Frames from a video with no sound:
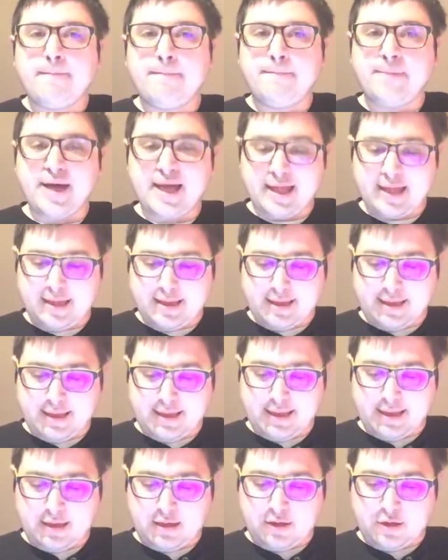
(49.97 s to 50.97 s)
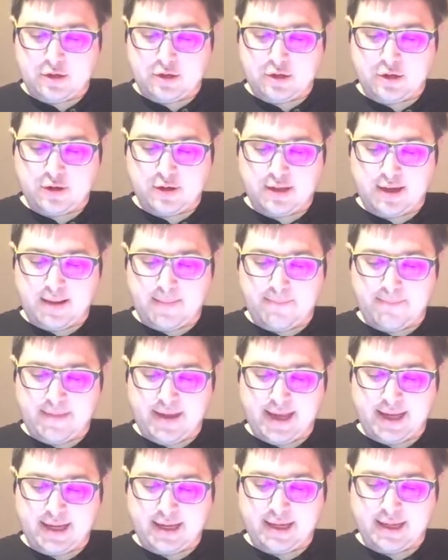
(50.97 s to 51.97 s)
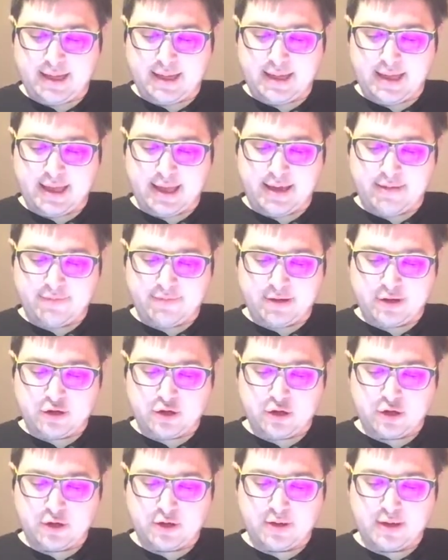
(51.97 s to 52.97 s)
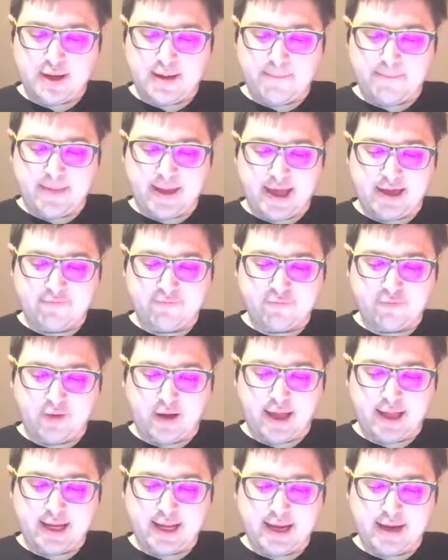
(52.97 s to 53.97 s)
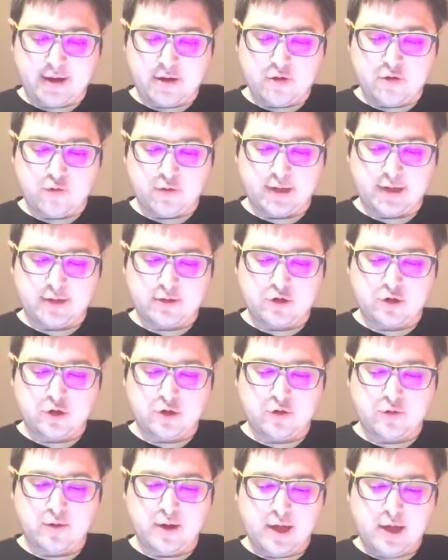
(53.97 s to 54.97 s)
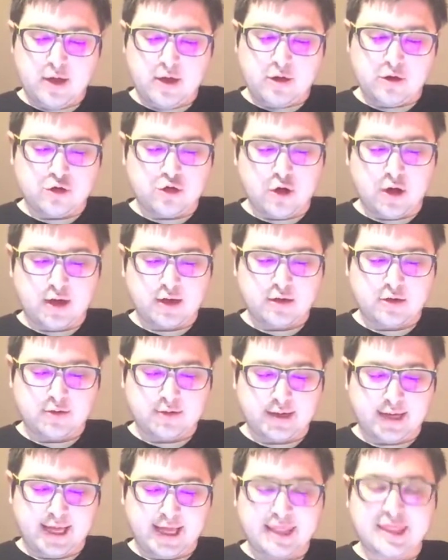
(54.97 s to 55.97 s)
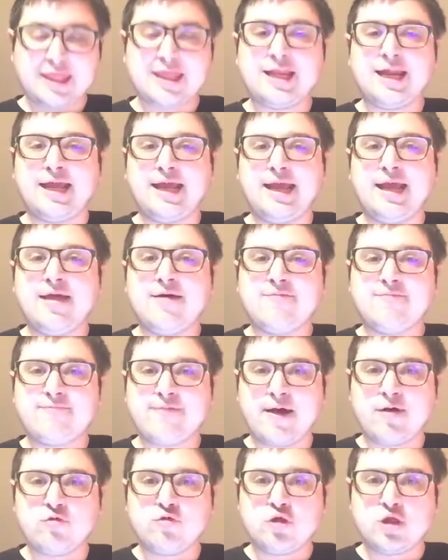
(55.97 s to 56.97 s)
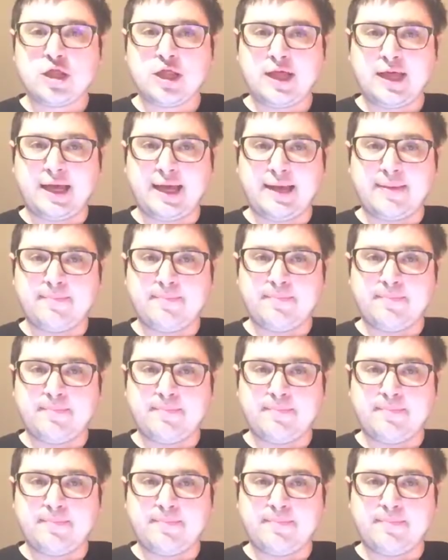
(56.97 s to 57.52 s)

But it could make a return by Friday, according to Dr. Anthony Fauci.